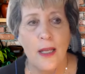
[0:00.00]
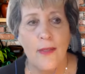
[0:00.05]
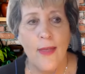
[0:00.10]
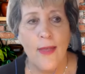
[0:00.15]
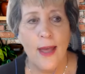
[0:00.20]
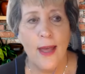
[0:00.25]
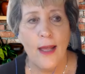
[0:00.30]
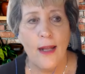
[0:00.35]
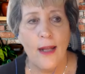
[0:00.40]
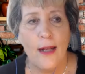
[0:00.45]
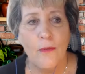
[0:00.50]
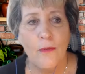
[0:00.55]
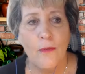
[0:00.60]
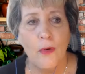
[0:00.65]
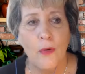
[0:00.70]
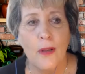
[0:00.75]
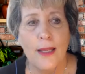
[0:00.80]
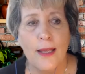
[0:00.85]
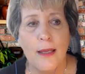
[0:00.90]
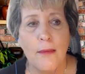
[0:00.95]
that
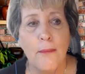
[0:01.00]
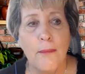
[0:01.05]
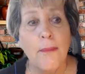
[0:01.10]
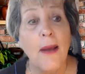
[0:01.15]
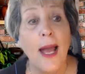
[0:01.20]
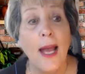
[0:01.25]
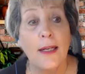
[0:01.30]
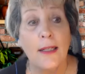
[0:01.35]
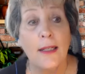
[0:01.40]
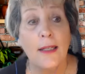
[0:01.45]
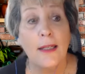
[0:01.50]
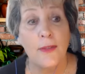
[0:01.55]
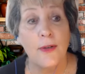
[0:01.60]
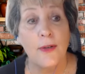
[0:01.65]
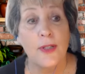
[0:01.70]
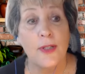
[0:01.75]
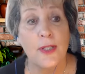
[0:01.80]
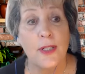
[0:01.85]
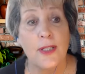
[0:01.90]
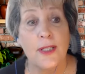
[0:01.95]
will impact
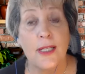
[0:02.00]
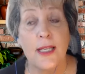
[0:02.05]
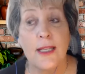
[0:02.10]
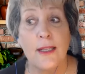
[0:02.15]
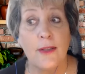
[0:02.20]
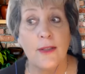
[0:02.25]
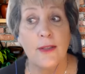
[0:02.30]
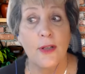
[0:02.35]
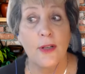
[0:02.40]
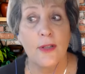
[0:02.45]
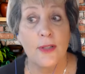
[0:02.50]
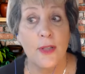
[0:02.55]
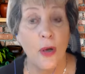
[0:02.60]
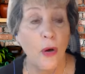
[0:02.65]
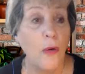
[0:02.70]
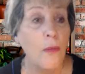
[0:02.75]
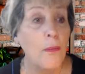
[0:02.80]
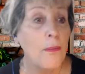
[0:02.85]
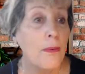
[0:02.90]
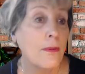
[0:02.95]
others to see that there's
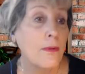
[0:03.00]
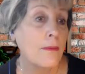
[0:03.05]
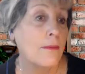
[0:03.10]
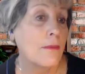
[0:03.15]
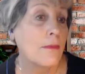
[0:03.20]
hope,